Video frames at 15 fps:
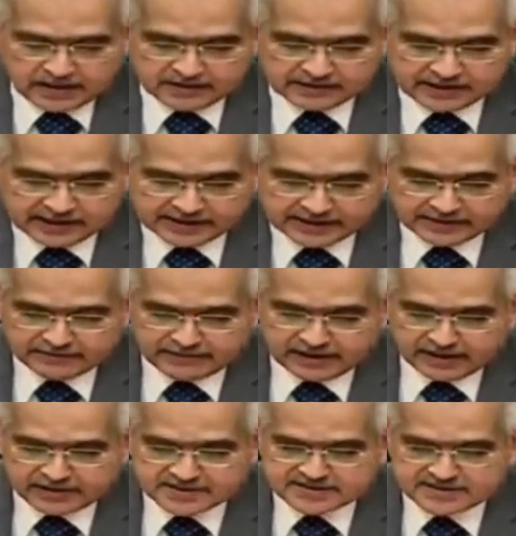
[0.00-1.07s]
Relatively
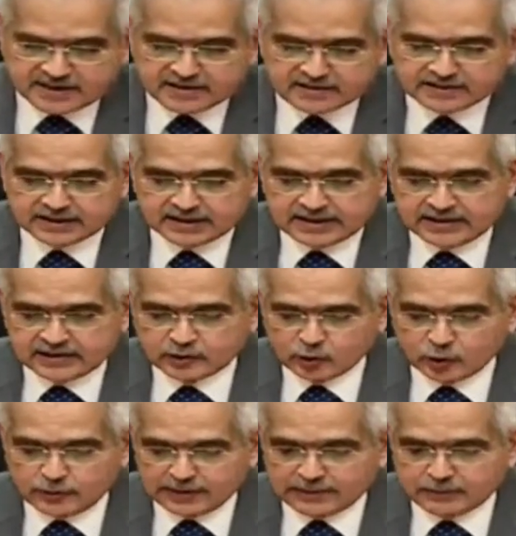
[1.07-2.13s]
unsung,
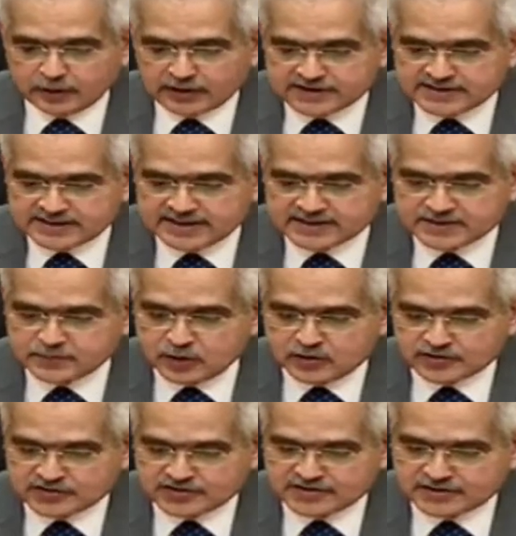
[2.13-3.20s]
global policy
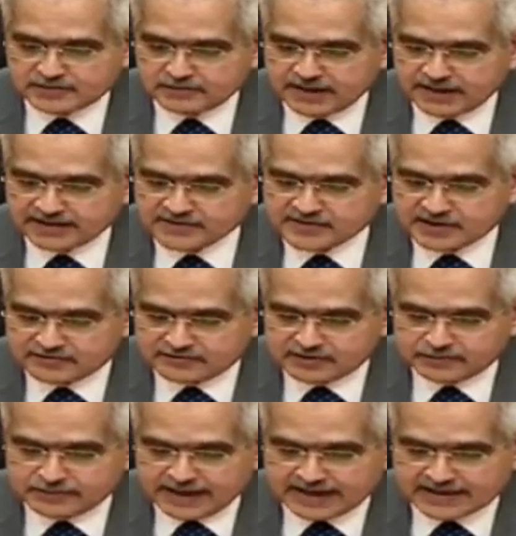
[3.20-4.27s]
response by central
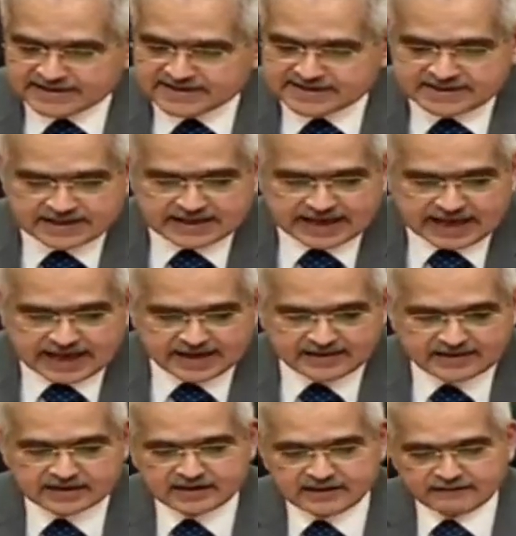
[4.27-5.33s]
banks
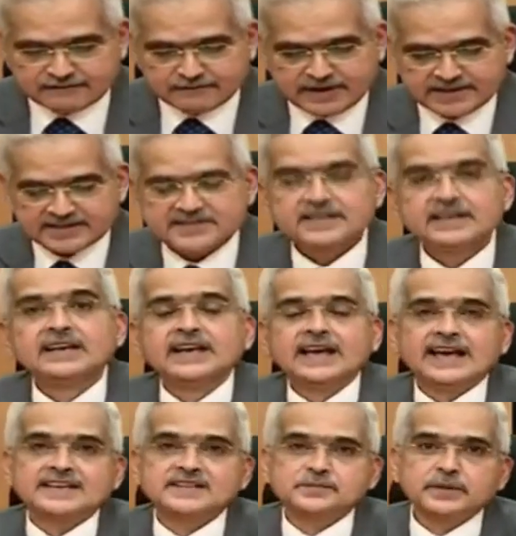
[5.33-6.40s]
and governments
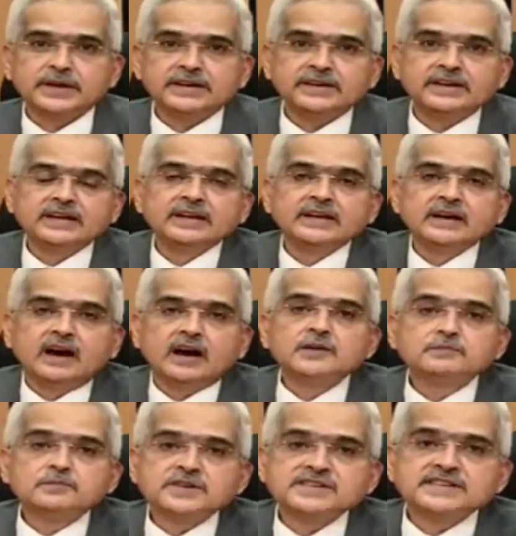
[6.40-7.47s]
has been
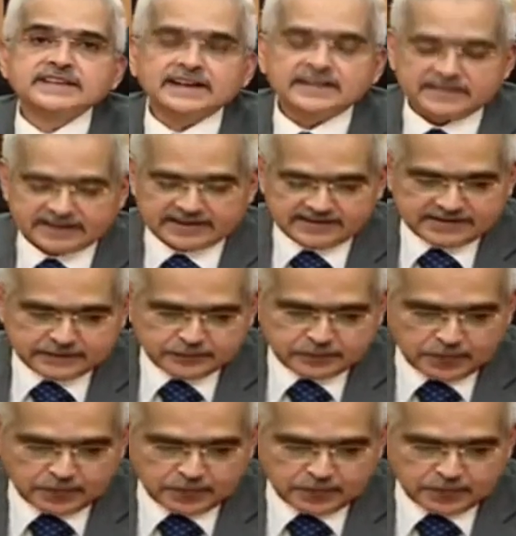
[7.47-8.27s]
unprecedented.